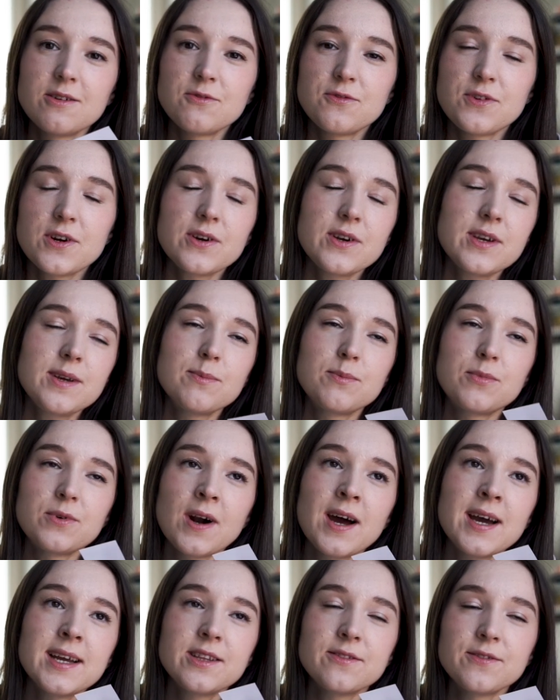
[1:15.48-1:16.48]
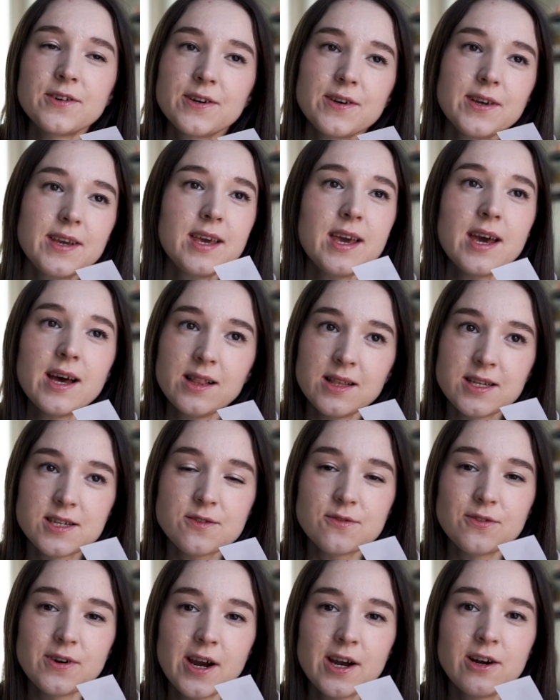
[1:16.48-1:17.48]
Very bright, very
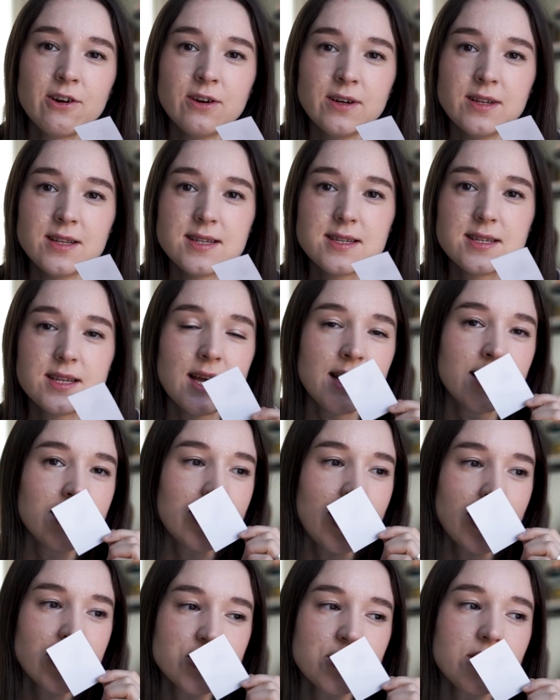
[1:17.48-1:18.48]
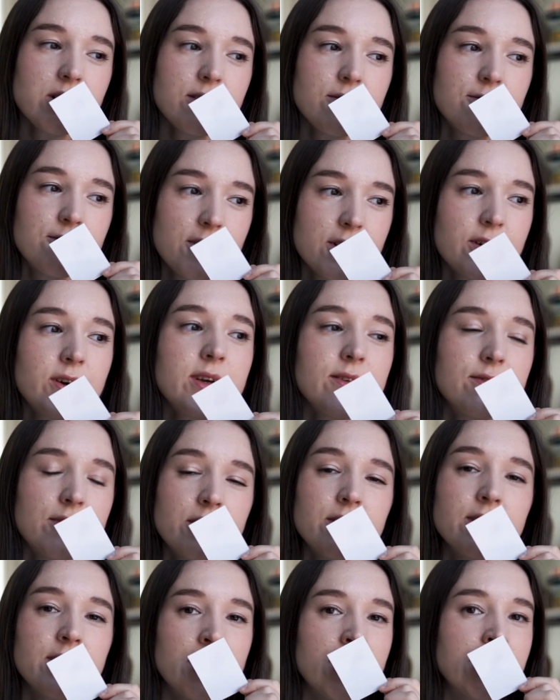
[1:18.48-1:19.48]
careless fragrance, and actually very,
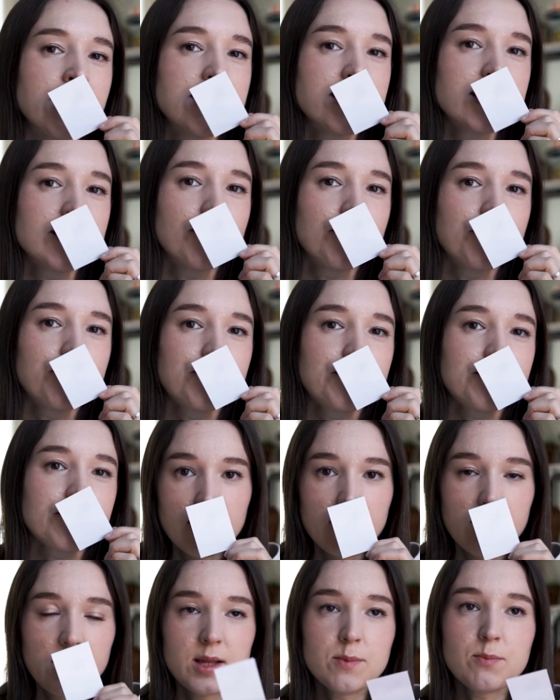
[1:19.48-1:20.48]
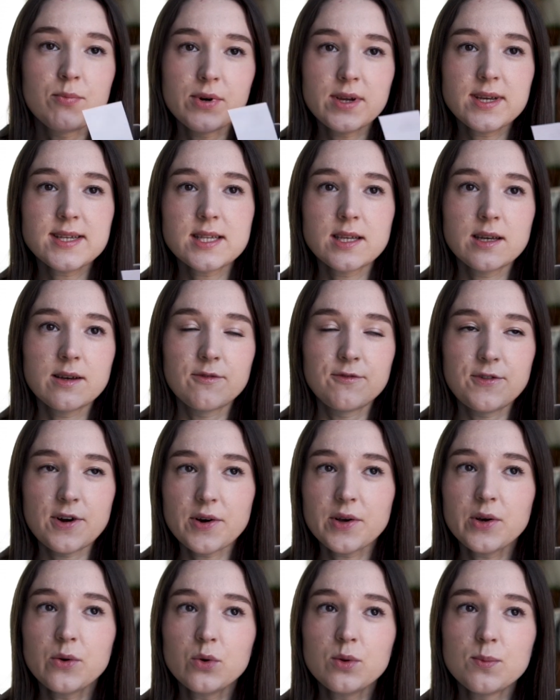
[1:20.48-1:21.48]
very nice. It brings a
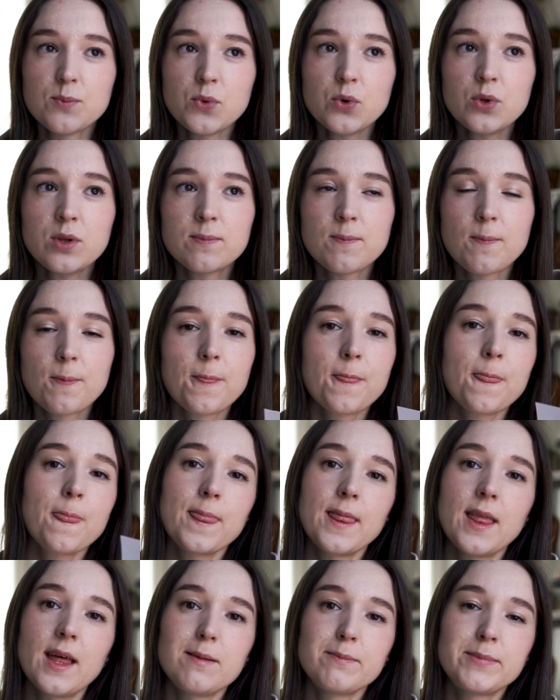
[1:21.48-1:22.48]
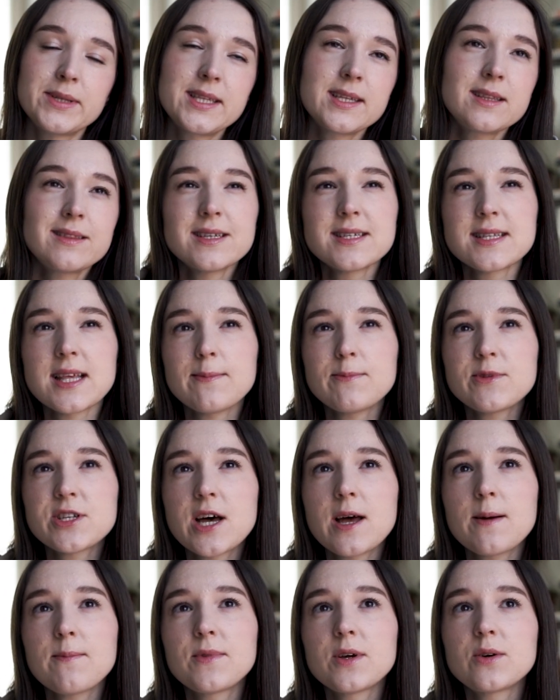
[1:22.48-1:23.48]
very good mood, but at the same
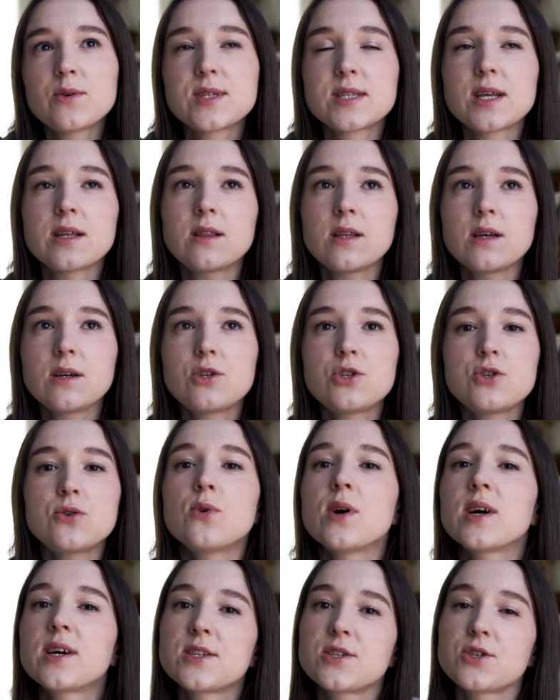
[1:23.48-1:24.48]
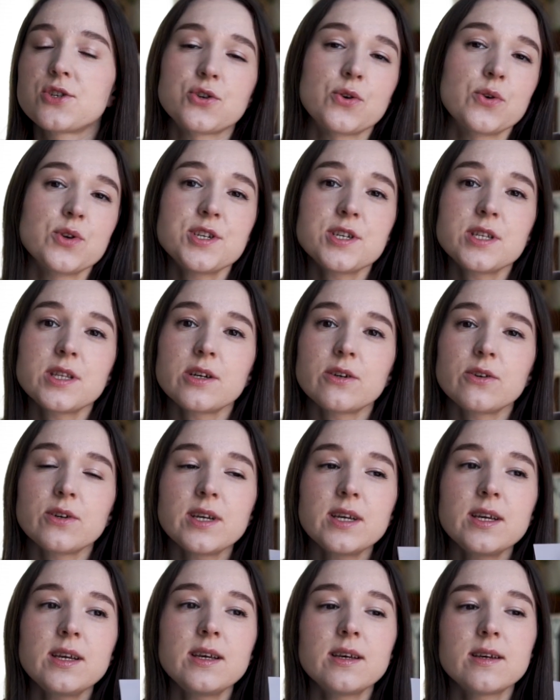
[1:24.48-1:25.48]
time there is nothing too
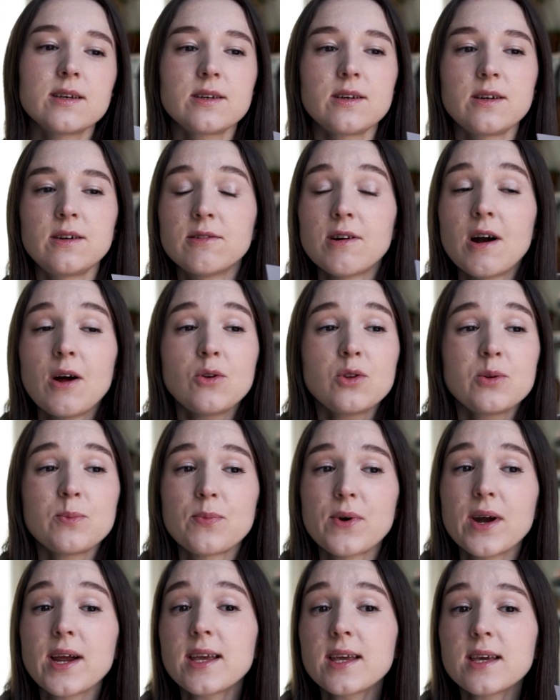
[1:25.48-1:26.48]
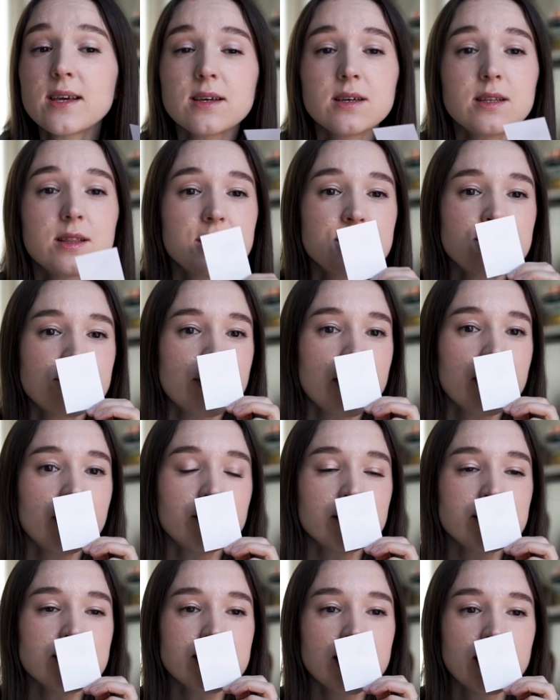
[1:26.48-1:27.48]
extraordinary, groundbreaking in this
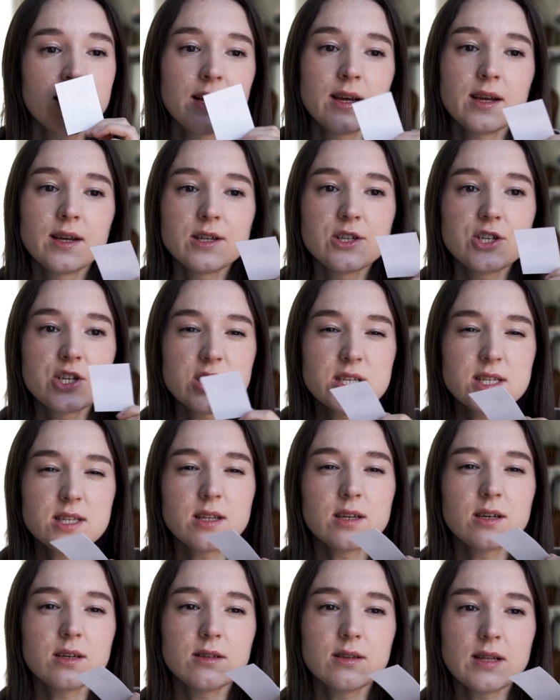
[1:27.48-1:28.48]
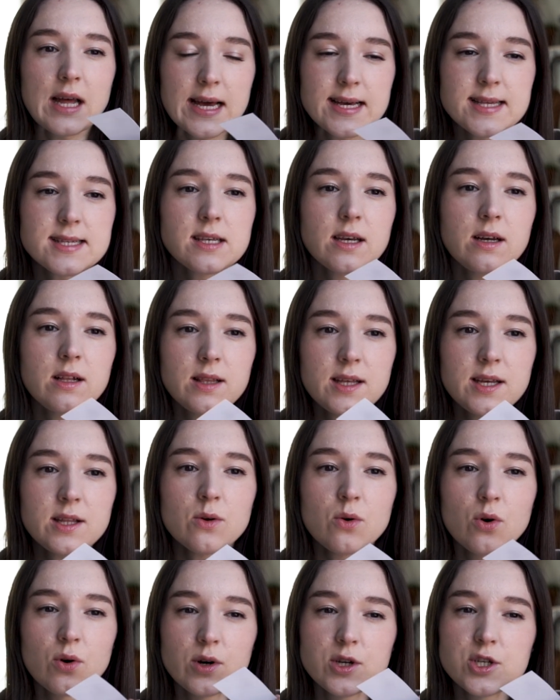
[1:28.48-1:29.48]
fragrance, just a nice,
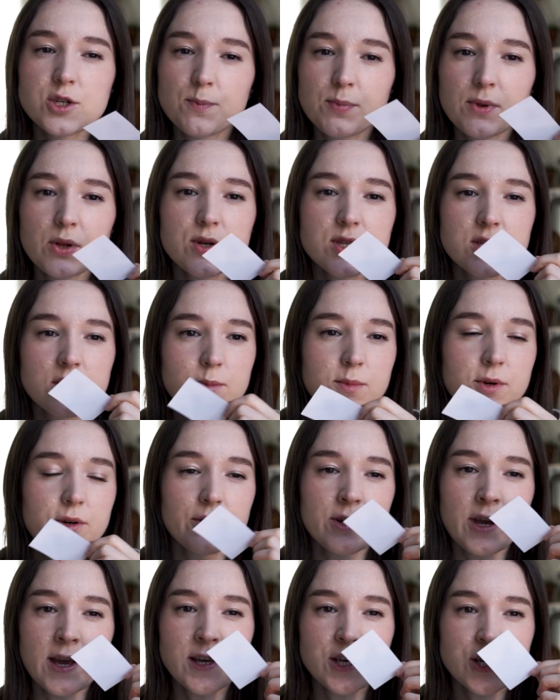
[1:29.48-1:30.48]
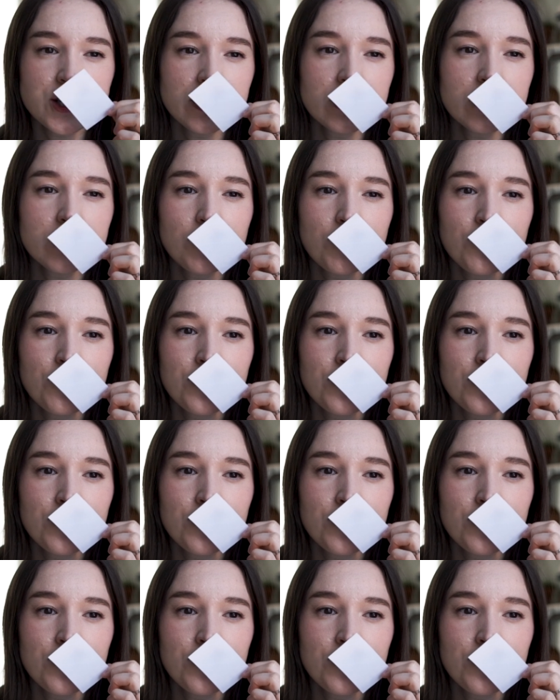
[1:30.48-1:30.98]
clean orange blossom creation.